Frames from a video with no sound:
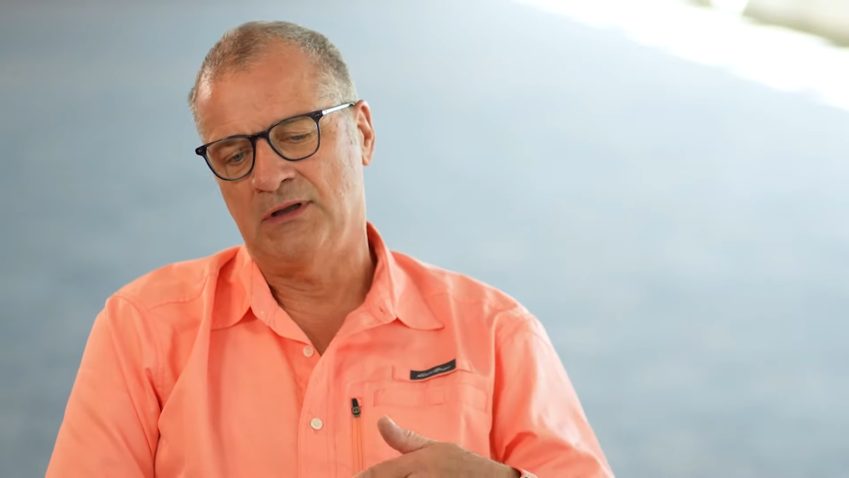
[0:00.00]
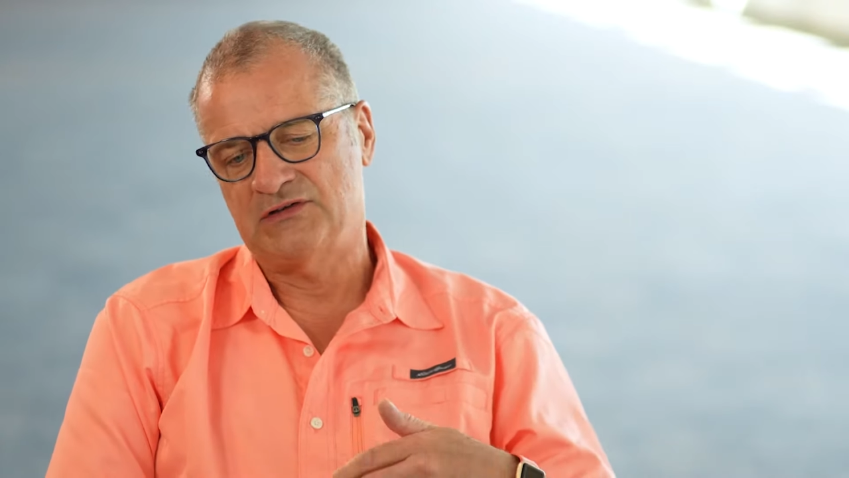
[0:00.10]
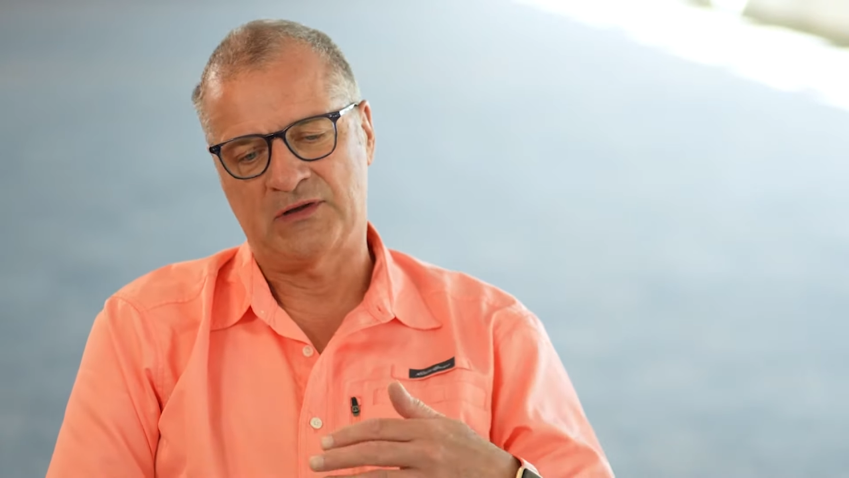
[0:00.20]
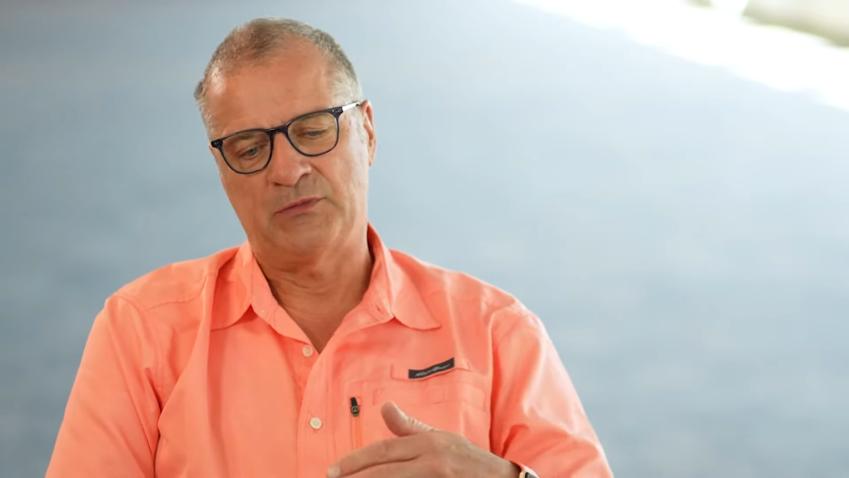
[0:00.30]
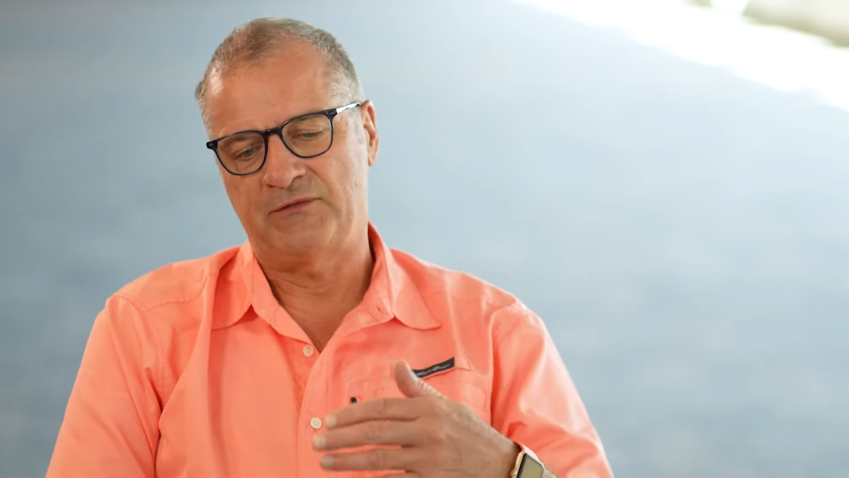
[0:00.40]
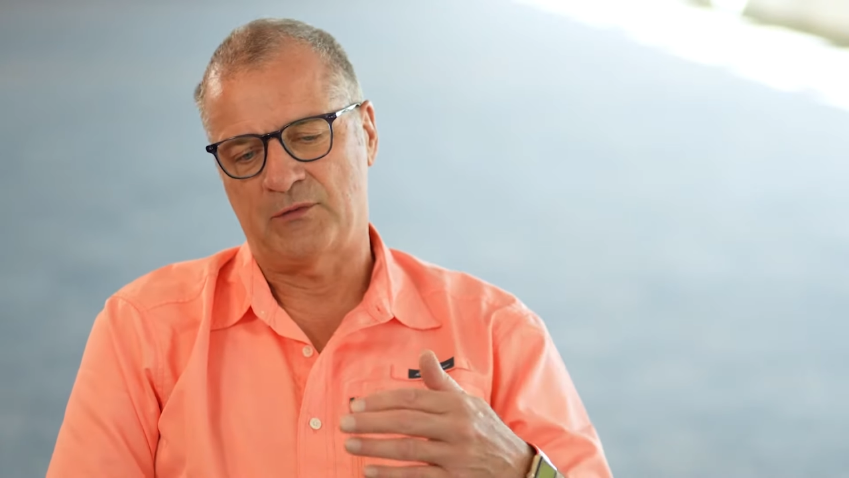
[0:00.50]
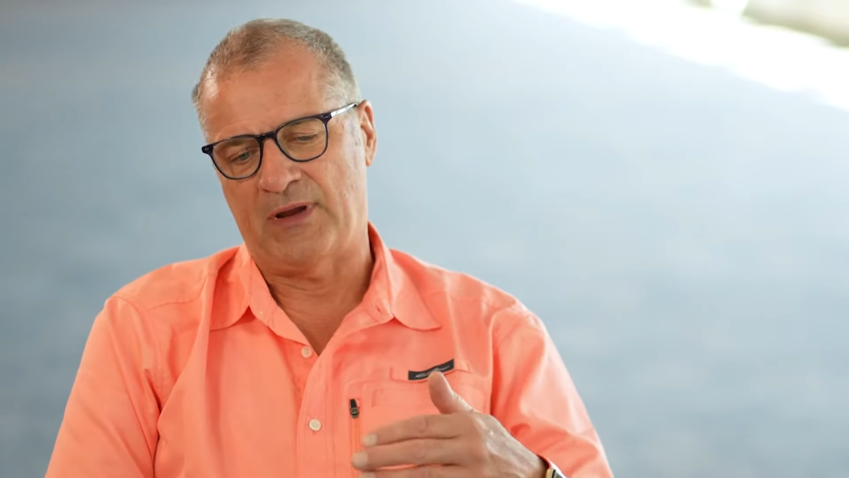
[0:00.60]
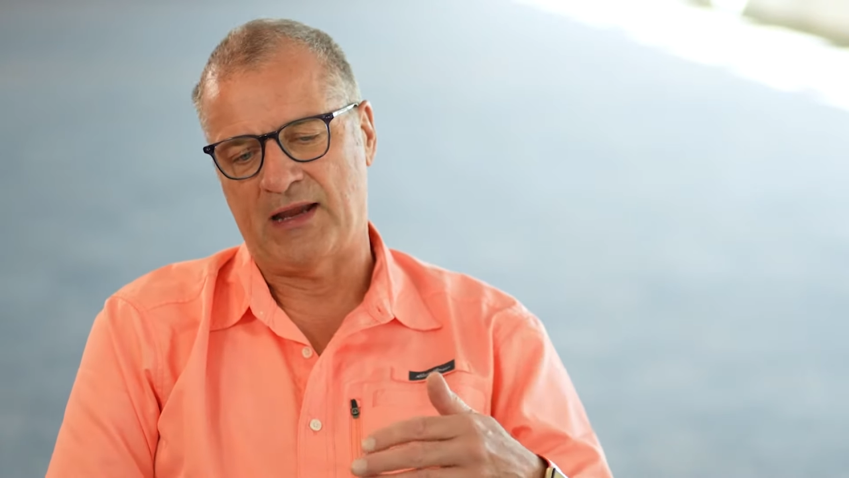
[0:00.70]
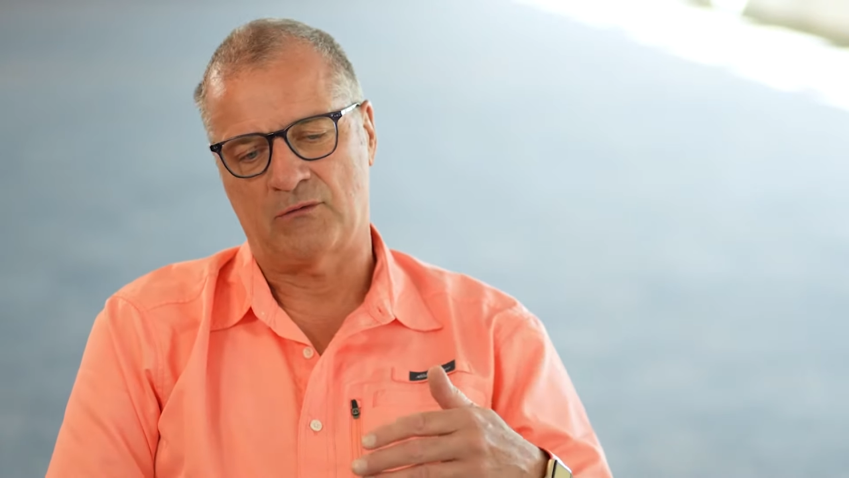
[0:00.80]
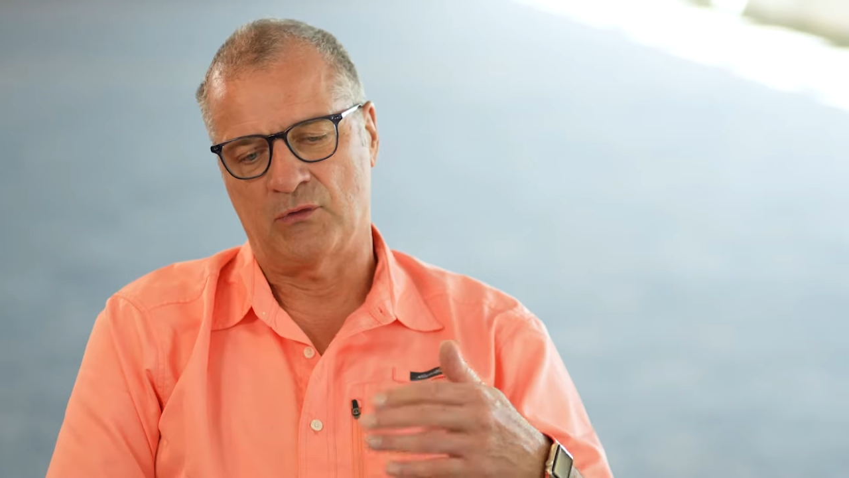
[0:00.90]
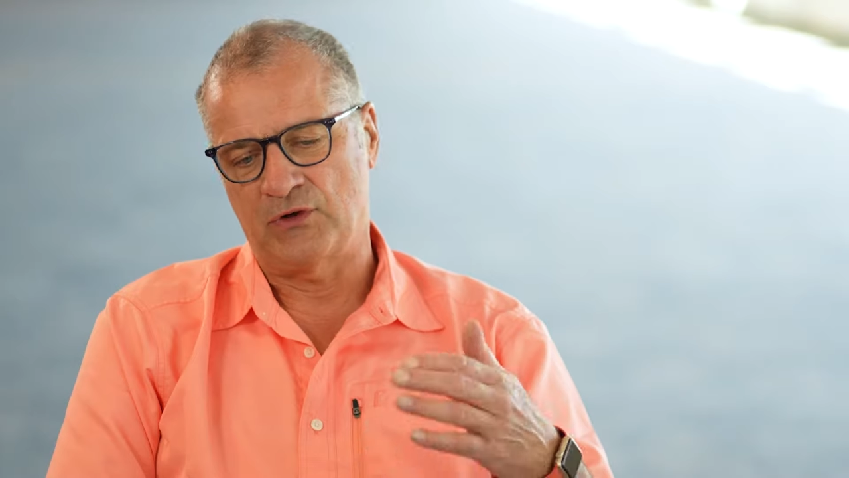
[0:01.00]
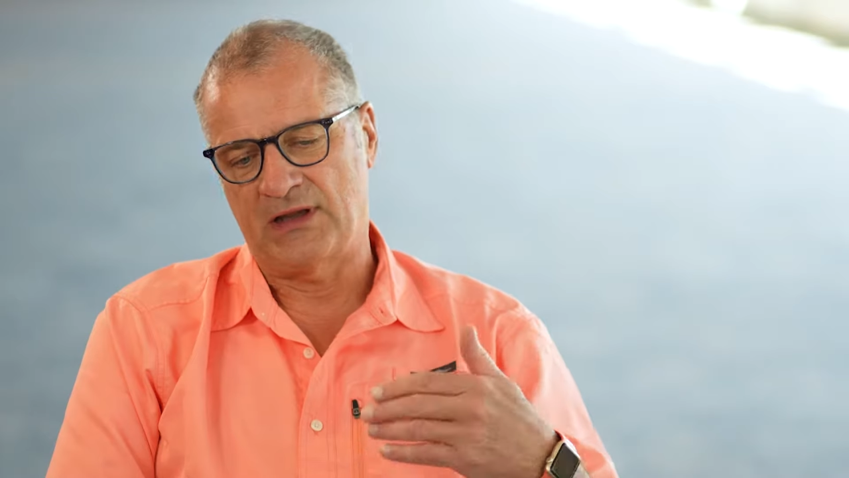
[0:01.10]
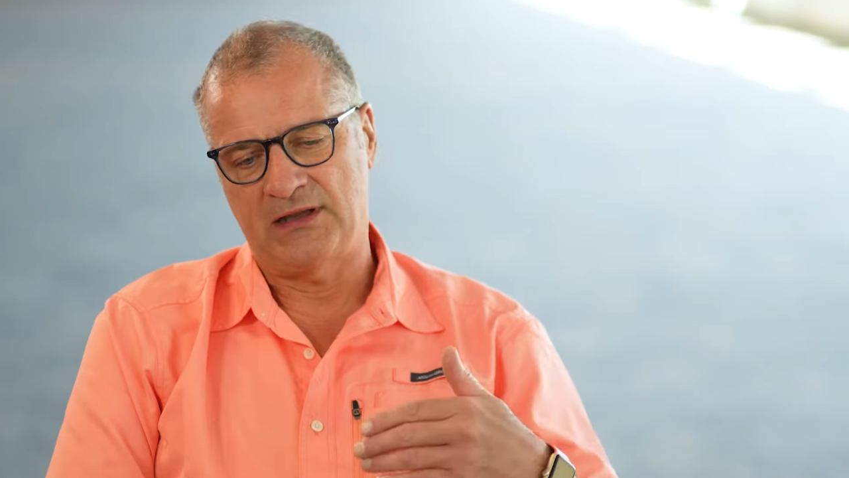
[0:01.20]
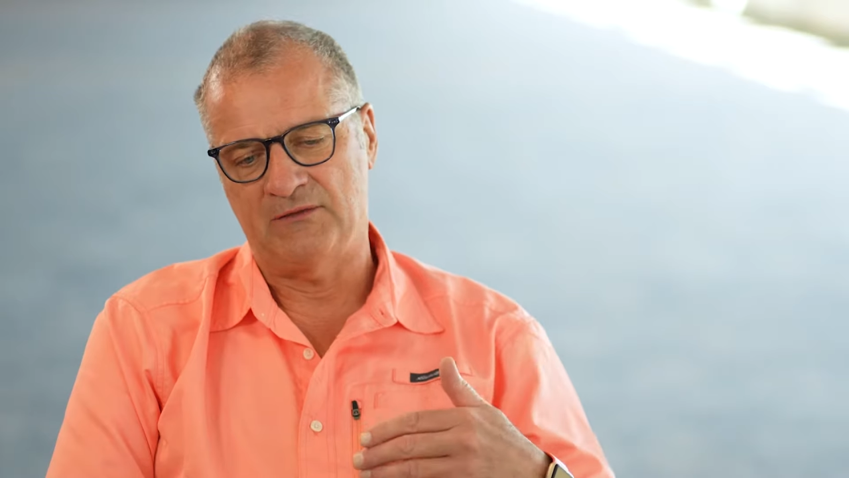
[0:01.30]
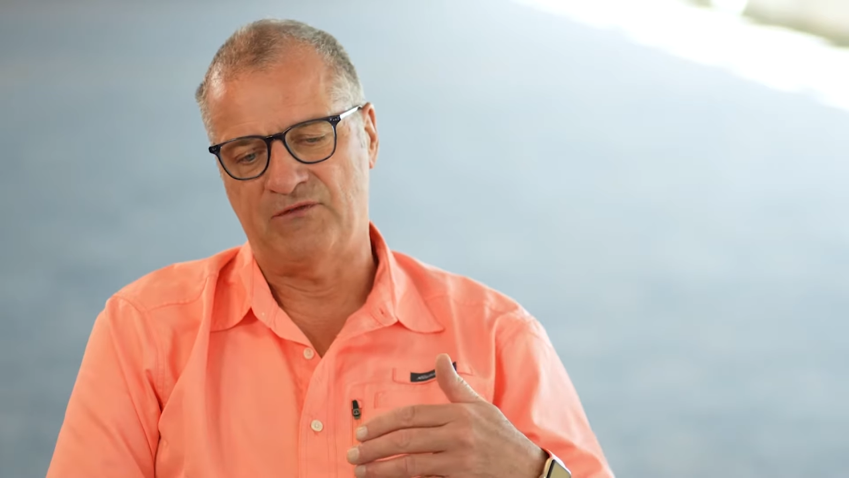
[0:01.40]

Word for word: somebody from Accra, when I get